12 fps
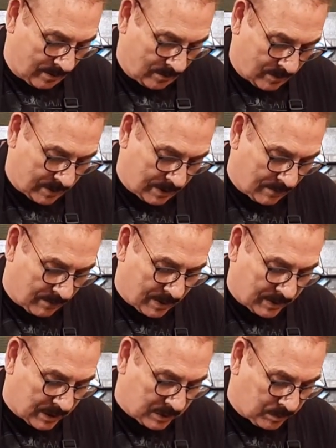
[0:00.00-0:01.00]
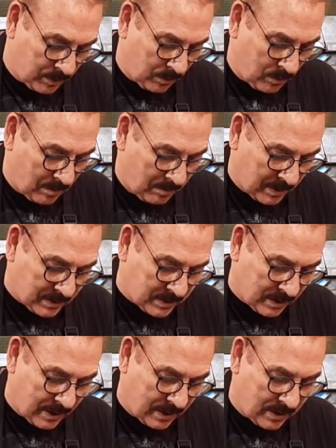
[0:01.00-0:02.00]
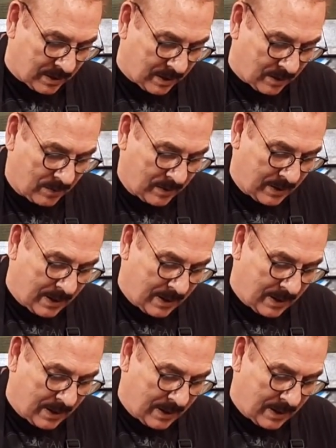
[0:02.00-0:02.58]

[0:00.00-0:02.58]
Okay, I've got this pretty well mixed together now.